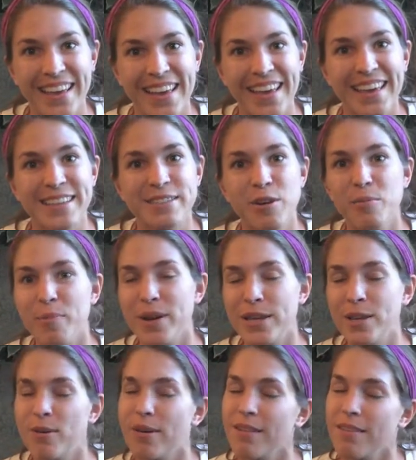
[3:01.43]
because He'll bring
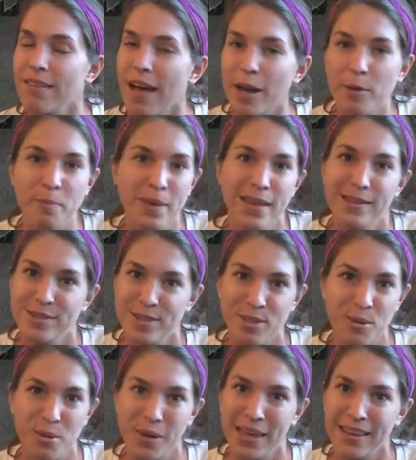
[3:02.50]
you a lot of peace
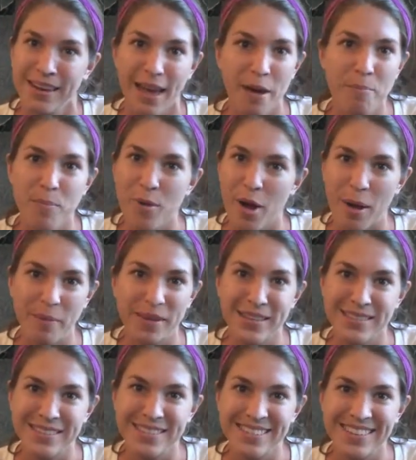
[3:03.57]
through it. I
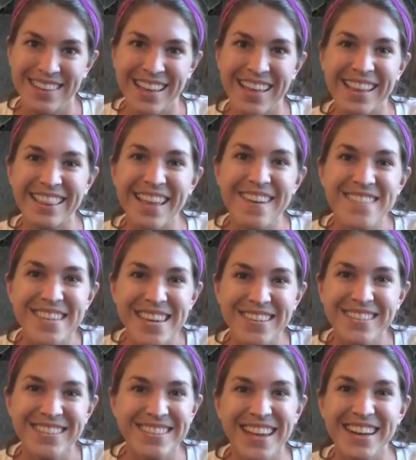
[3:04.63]
promise. Love you.
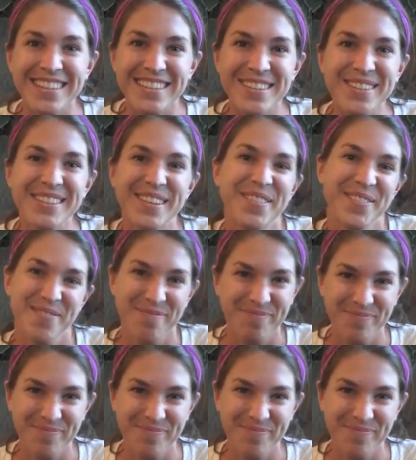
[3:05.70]
Talk to you soon.